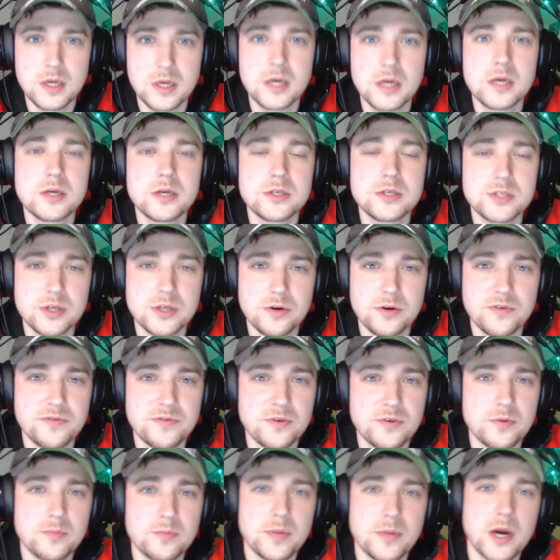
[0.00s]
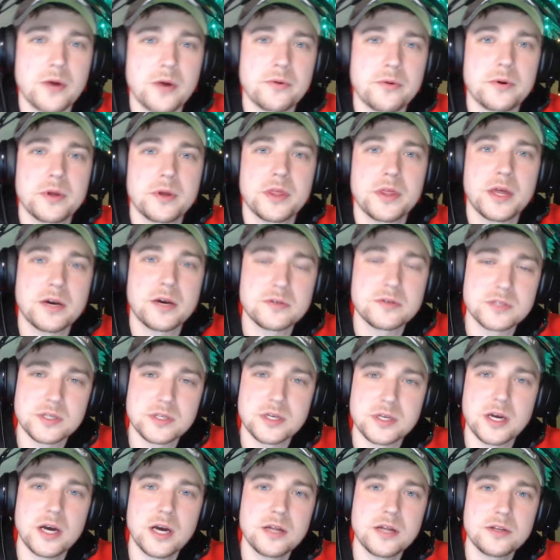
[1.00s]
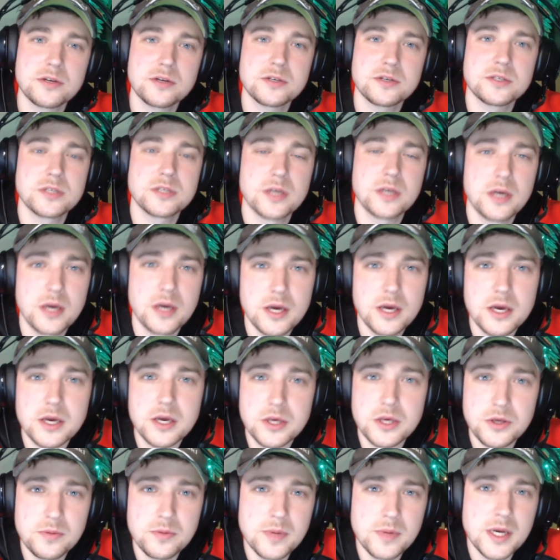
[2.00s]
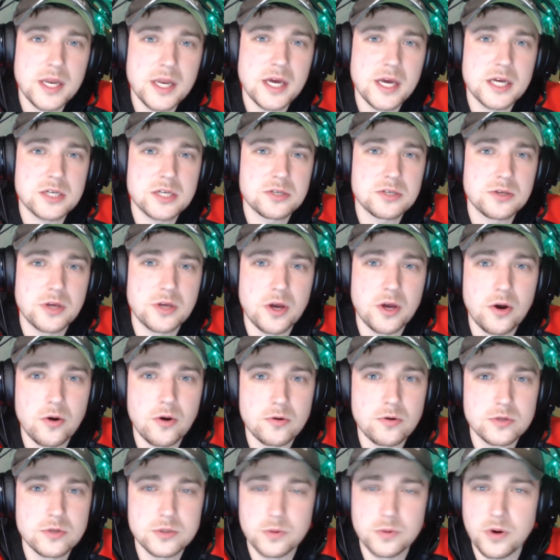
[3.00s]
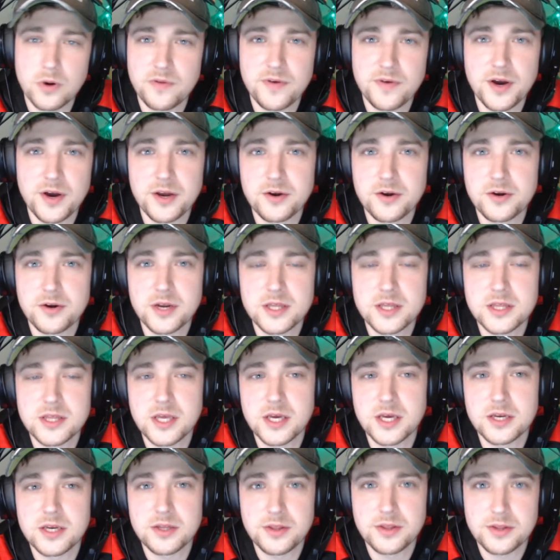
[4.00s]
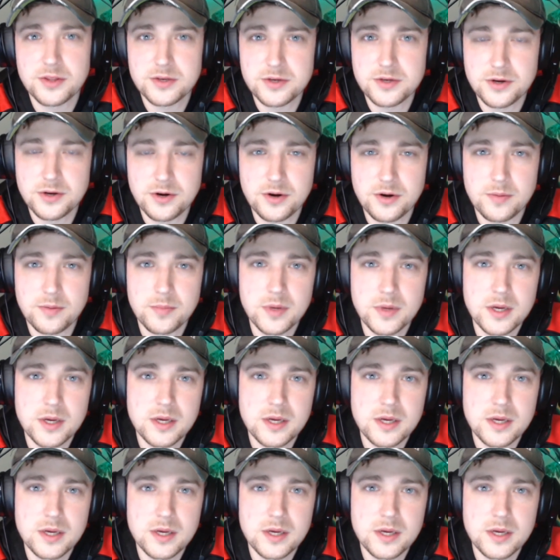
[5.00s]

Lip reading: So if you borrow $1,000, you might actually owe $1,200 at the end of the term.